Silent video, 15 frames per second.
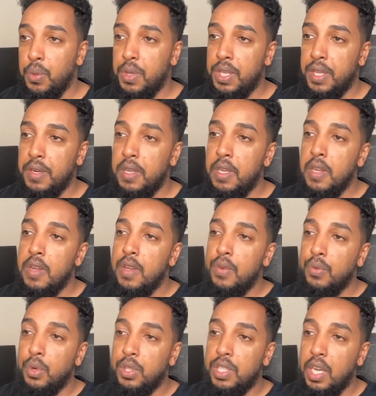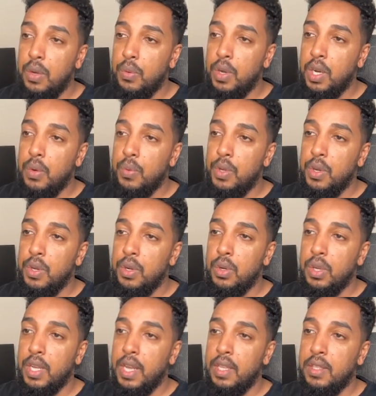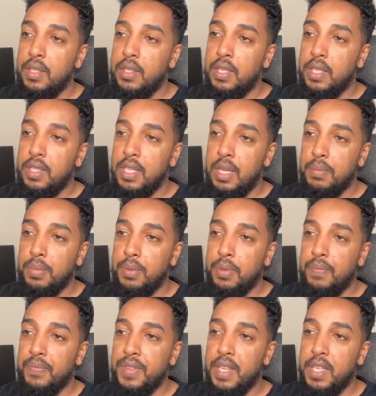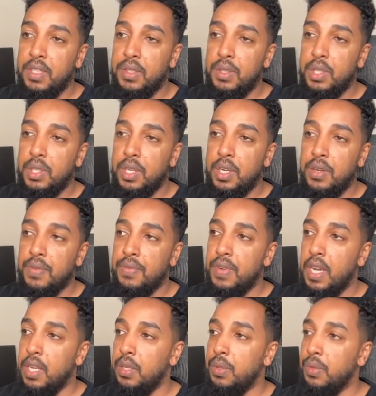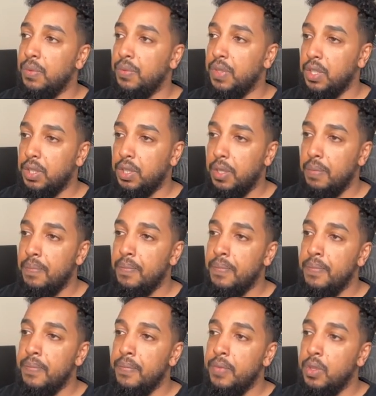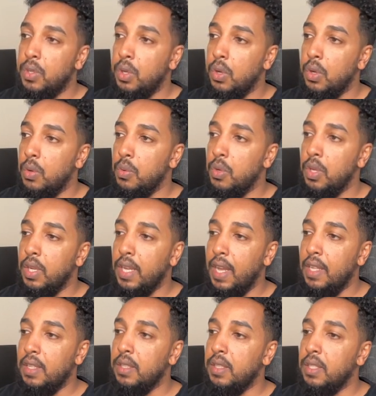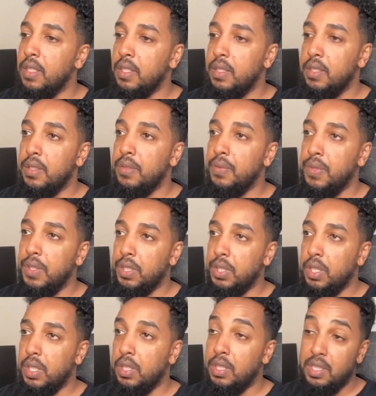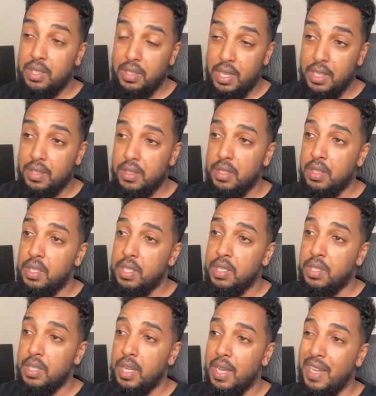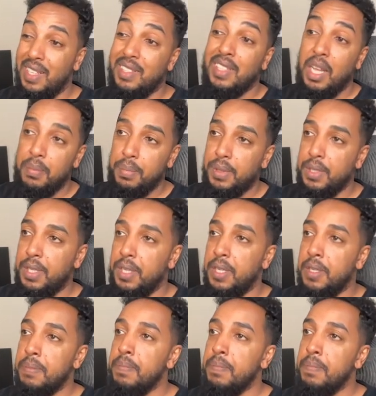it. For that one, we're going to look at this example test return value fixture. So when we look at this fixture, this test, this uh, example here,